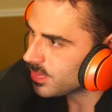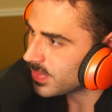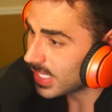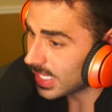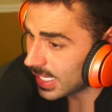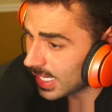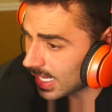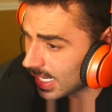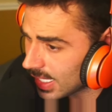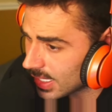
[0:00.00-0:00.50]

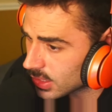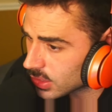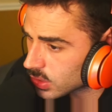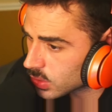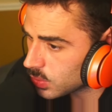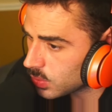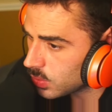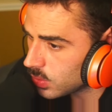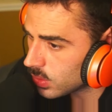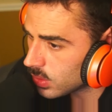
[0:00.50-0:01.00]
and high
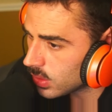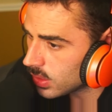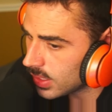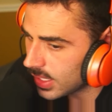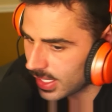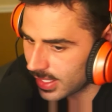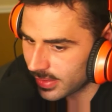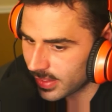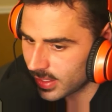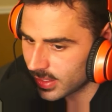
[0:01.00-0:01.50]
school
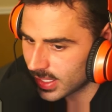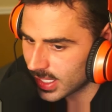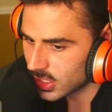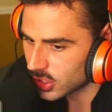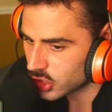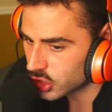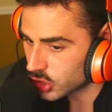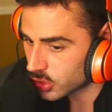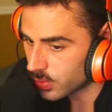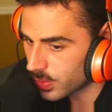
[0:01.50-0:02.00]
and then
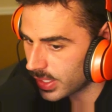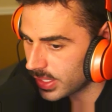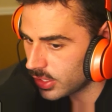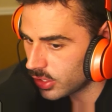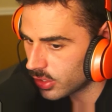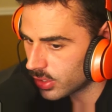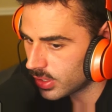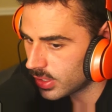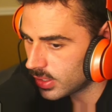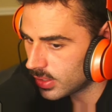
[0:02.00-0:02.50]
get
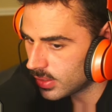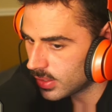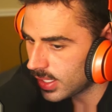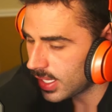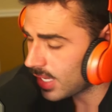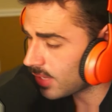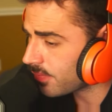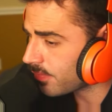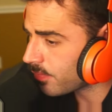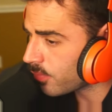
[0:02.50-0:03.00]
triggered
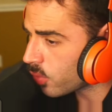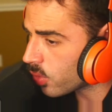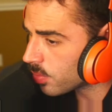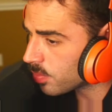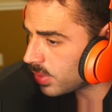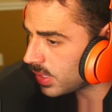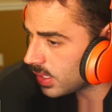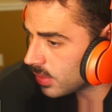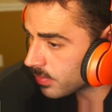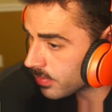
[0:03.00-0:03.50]
at 4
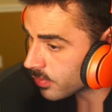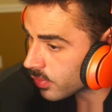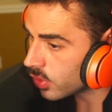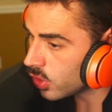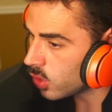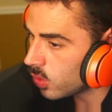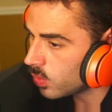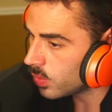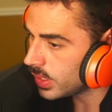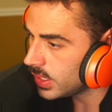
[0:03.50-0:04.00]
p.m for
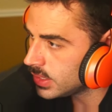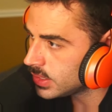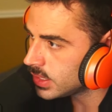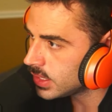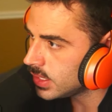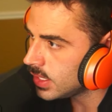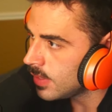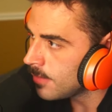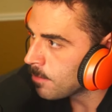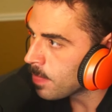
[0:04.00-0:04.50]
no
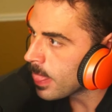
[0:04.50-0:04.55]
reason